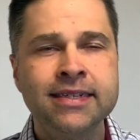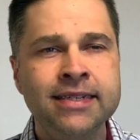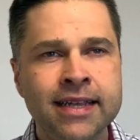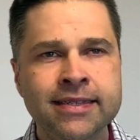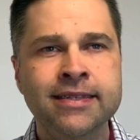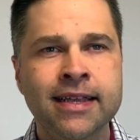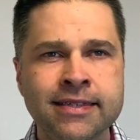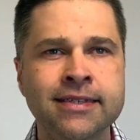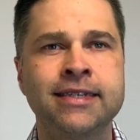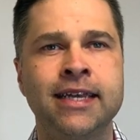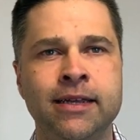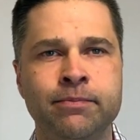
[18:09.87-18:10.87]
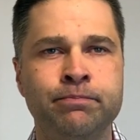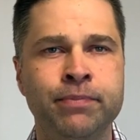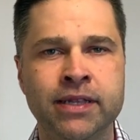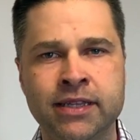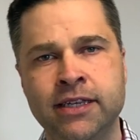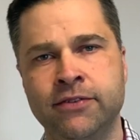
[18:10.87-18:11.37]
necessitate
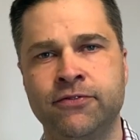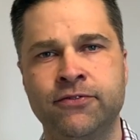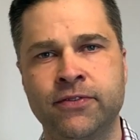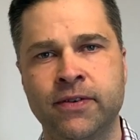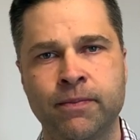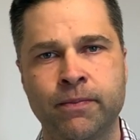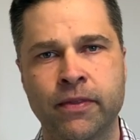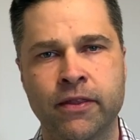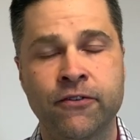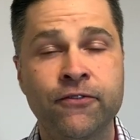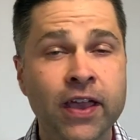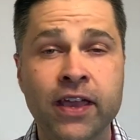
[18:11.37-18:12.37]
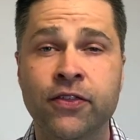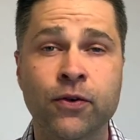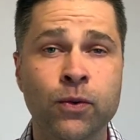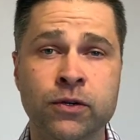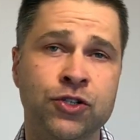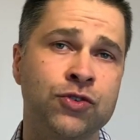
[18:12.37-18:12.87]
belief, faith,
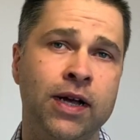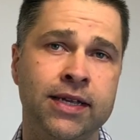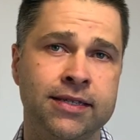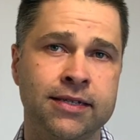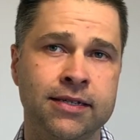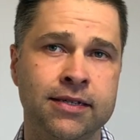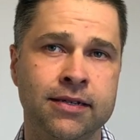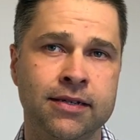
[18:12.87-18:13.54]
or trust.